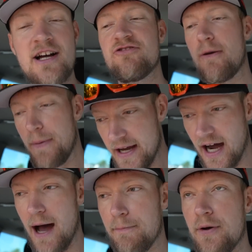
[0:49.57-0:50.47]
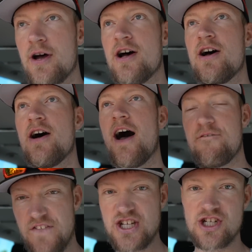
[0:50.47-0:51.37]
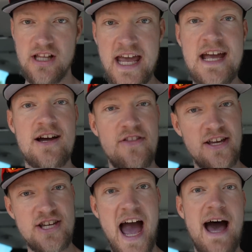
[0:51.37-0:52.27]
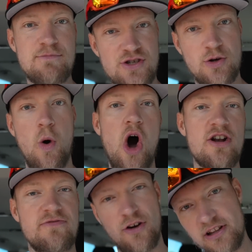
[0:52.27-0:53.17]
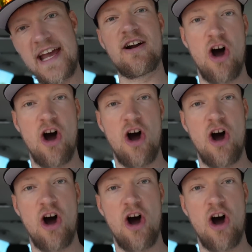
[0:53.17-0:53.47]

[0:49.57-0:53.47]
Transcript: to pick up officially the Yam Squad Volair